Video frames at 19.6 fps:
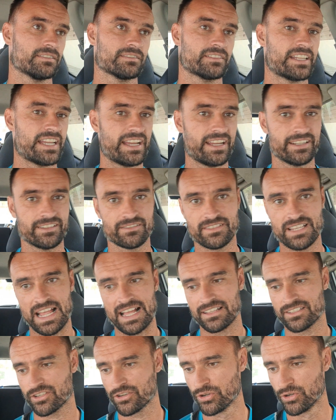getting
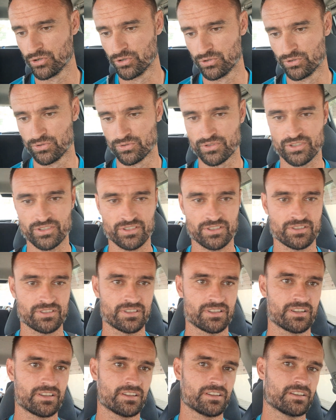tattoos,
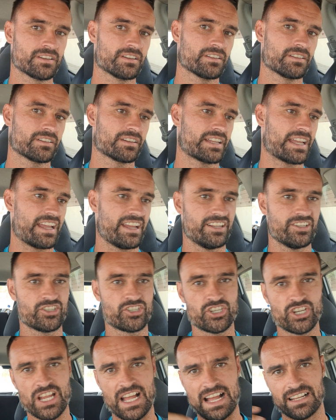getting
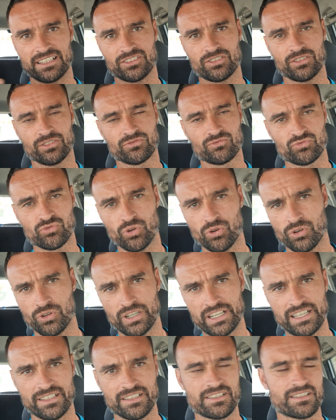jacked on
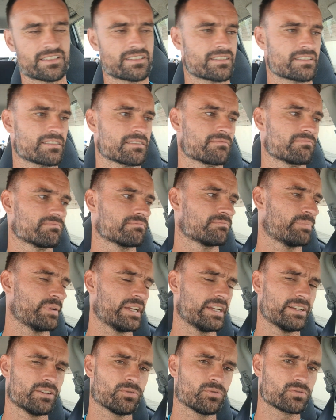roids,
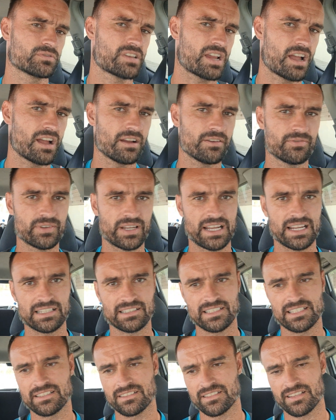being all tough,
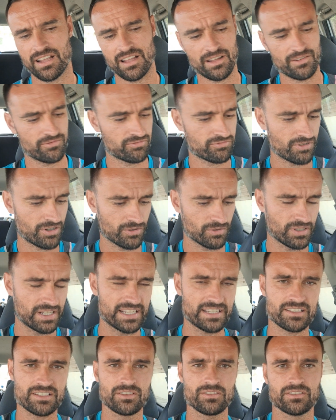acting tough,
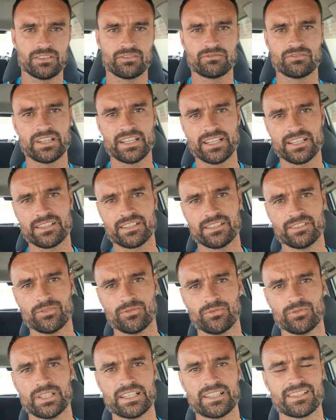Rolex on the wrist and
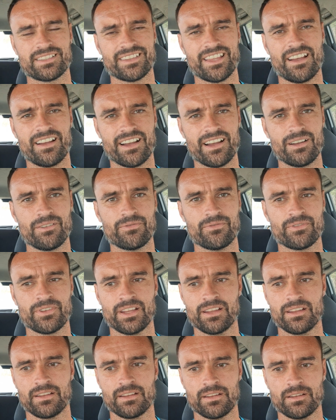all this stuff,
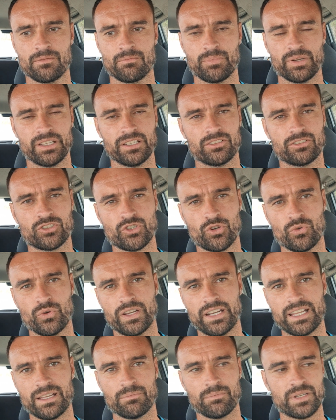but you're
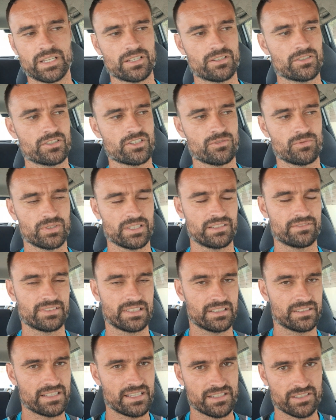doing it because you want that
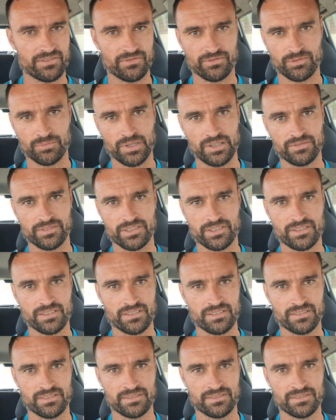validation from others.